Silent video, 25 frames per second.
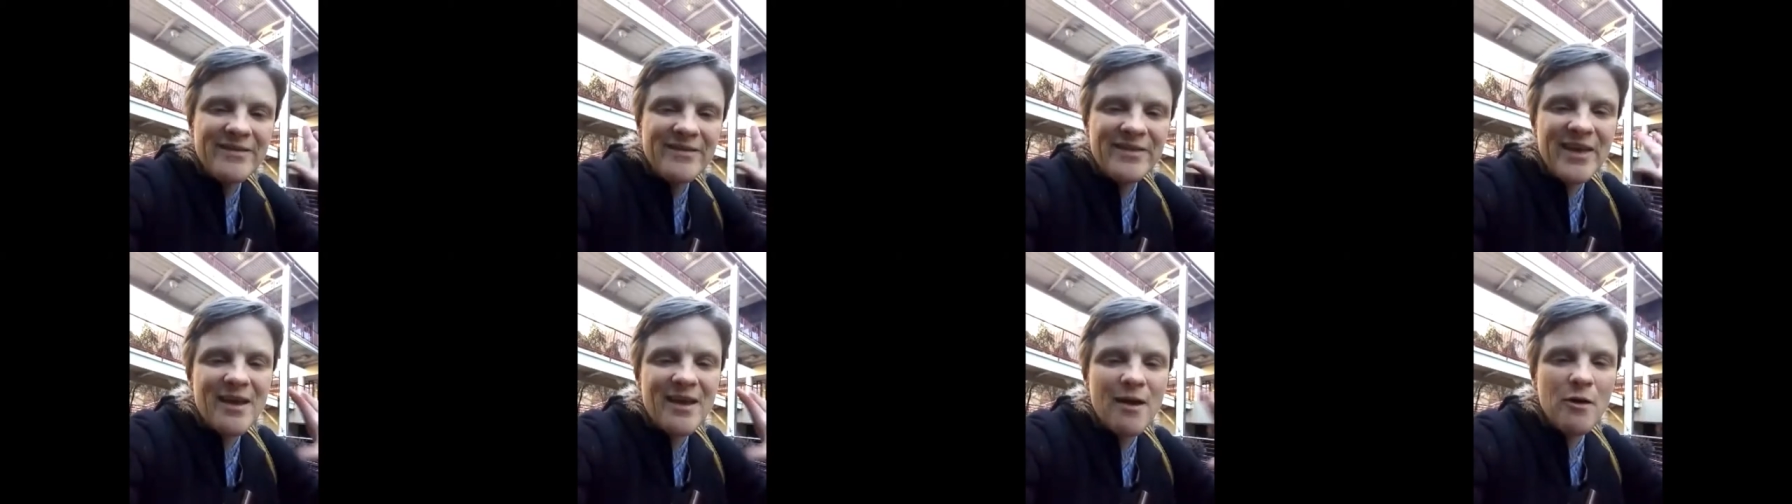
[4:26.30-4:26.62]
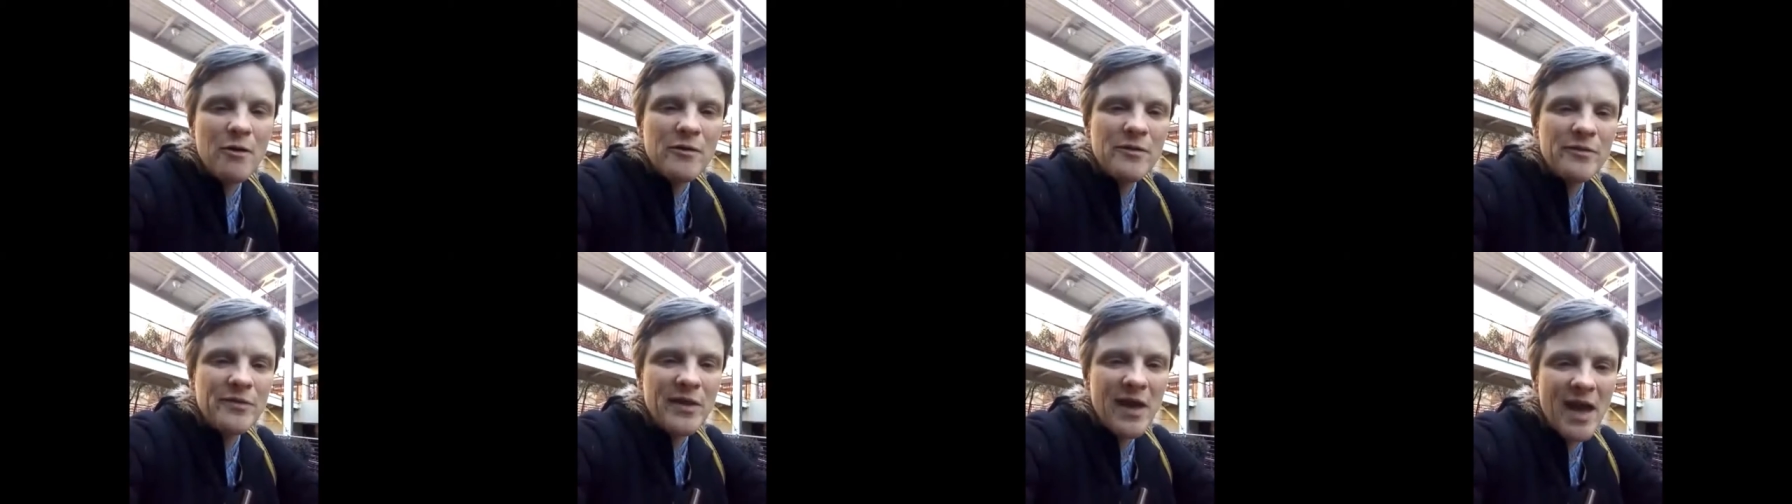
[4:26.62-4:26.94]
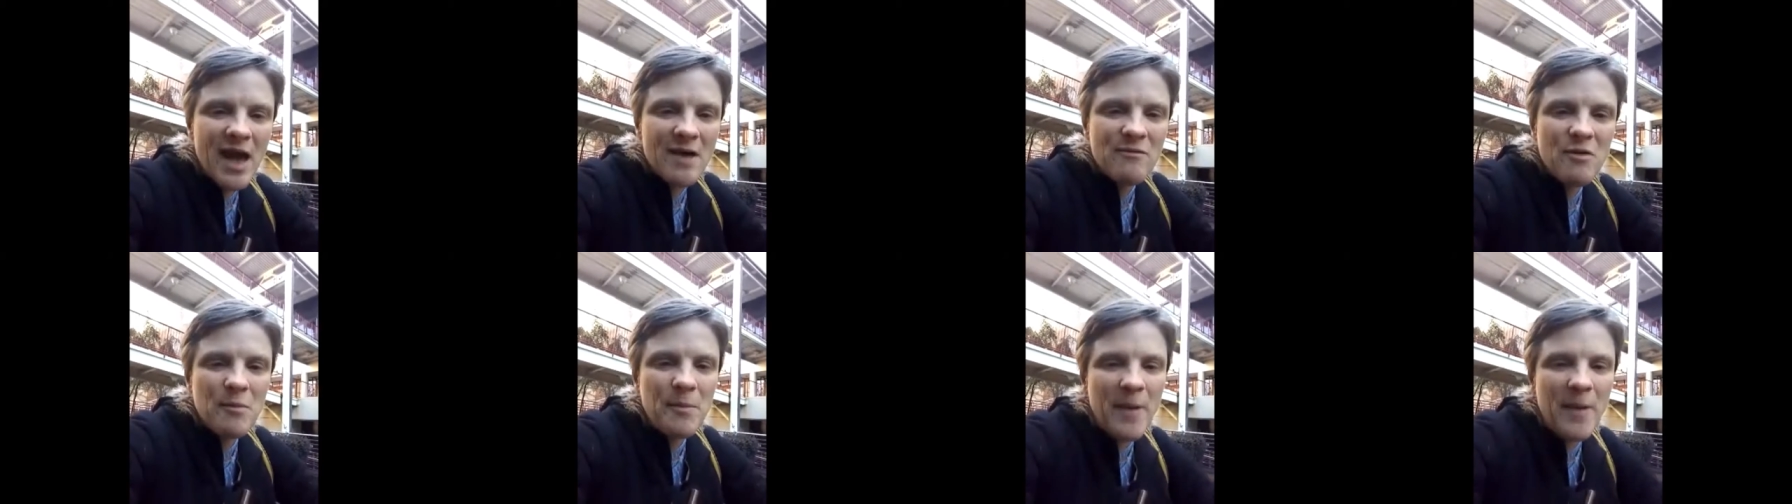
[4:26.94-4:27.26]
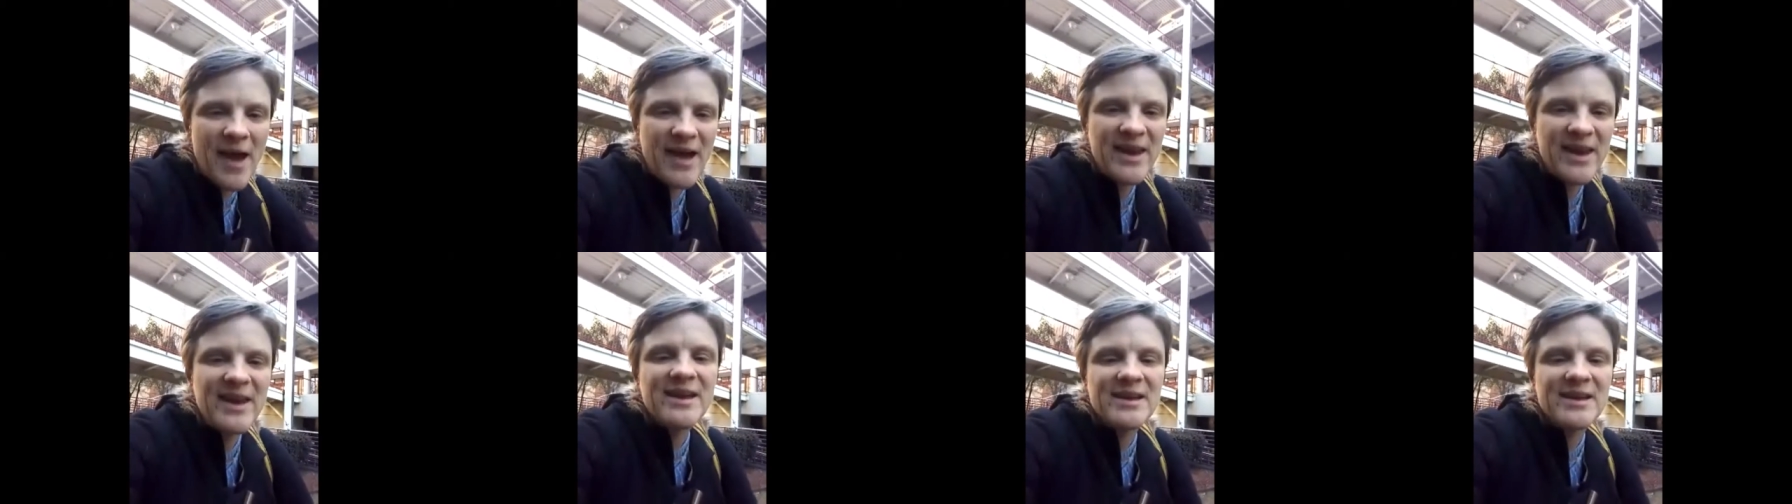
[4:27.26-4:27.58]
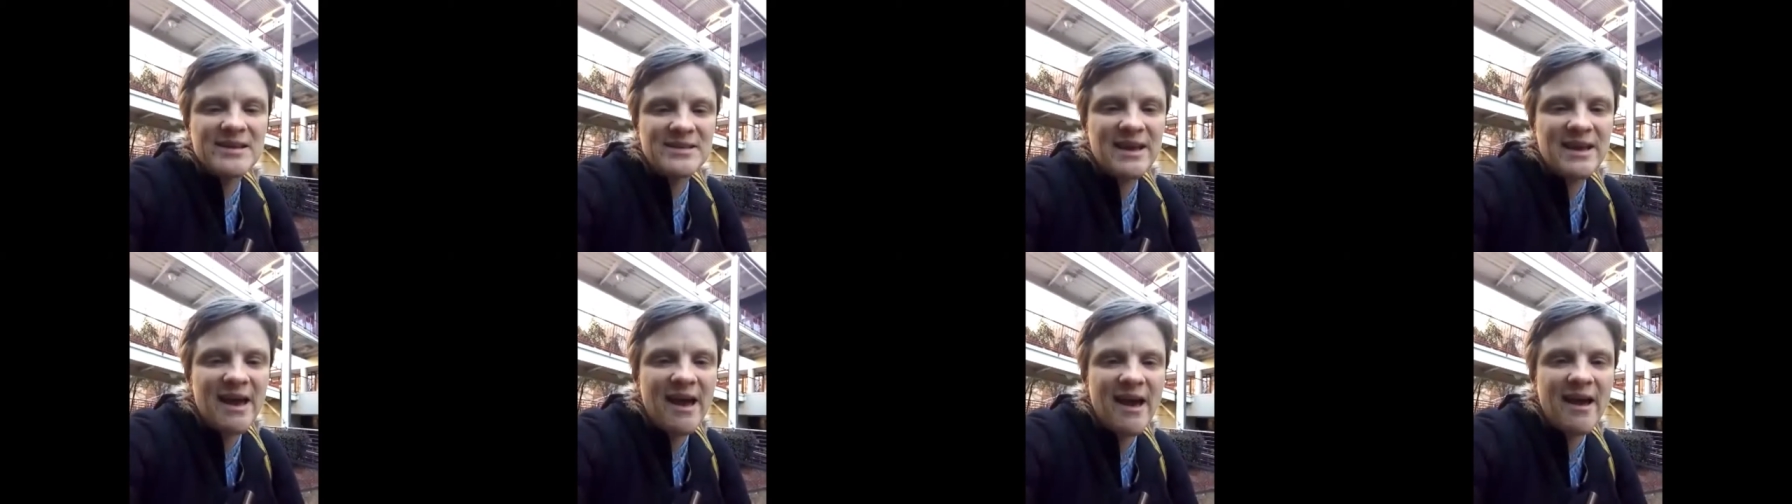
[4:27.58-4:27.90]
they go, they have a panic
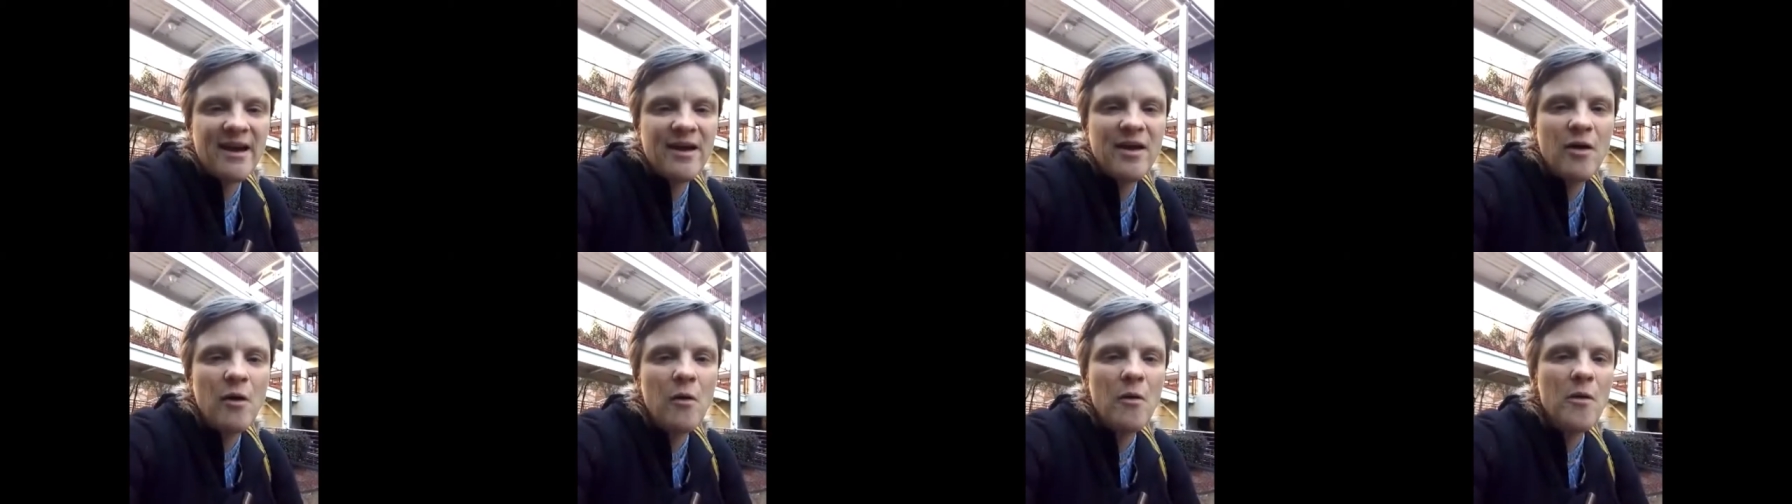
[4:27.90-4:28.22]
attack.